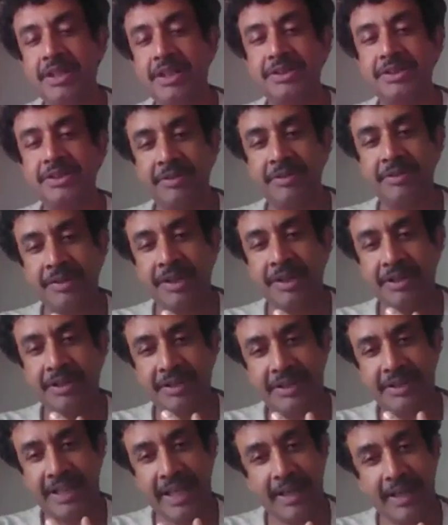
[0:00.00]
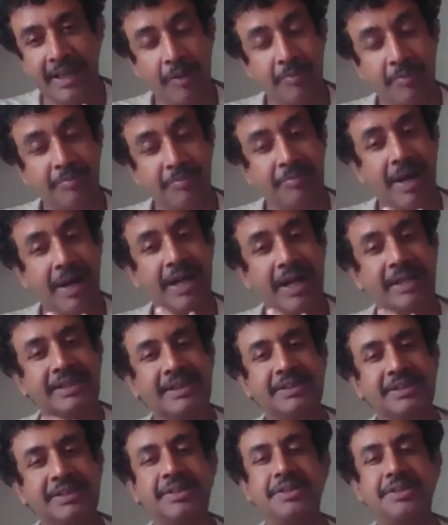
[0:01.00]
So they compiled
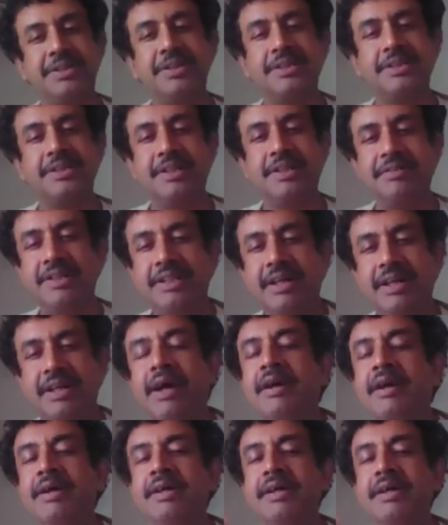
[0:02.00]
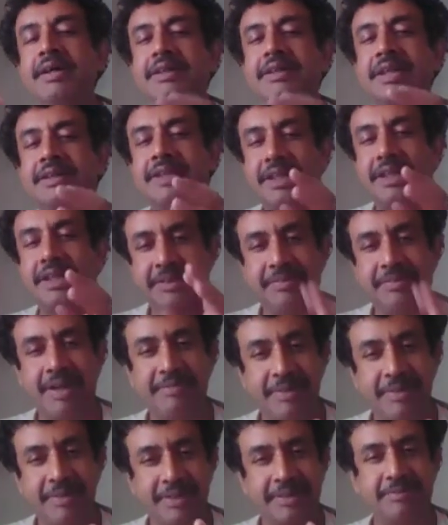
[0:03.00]
into Taittiriya Samhita the
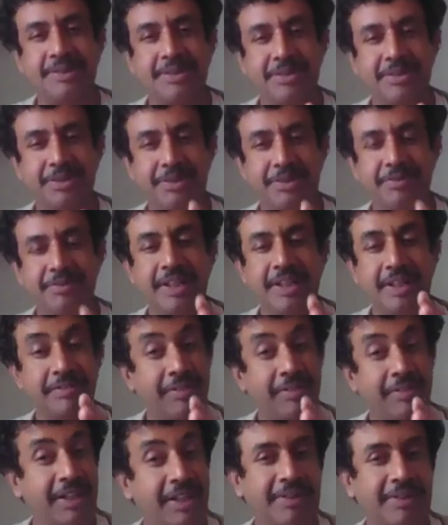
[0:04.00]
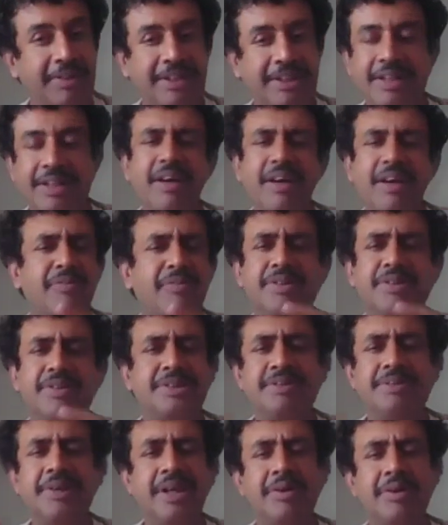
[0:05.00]
35 rhythms should be there fundamentally. Of
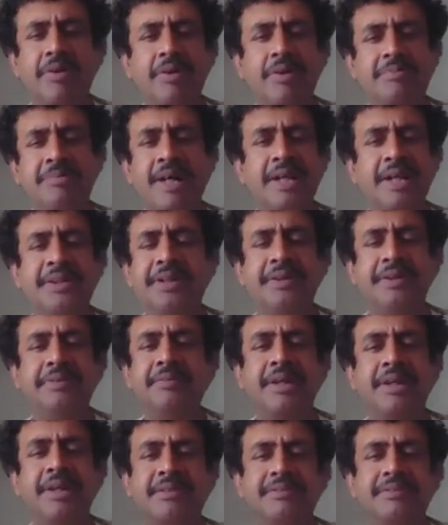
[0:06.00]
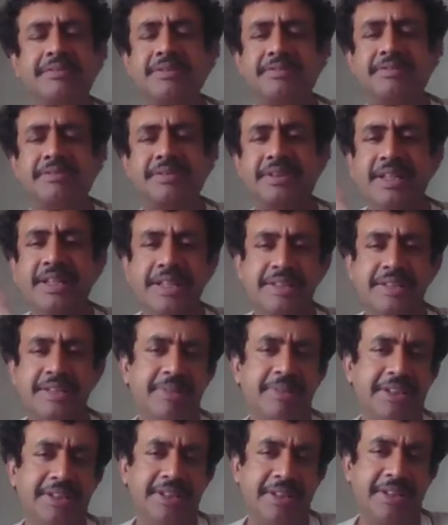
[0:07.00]
course, you can combine and you can um, create
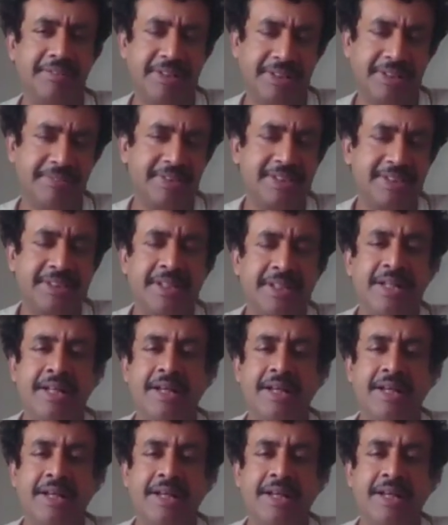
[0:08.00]
many derivatives.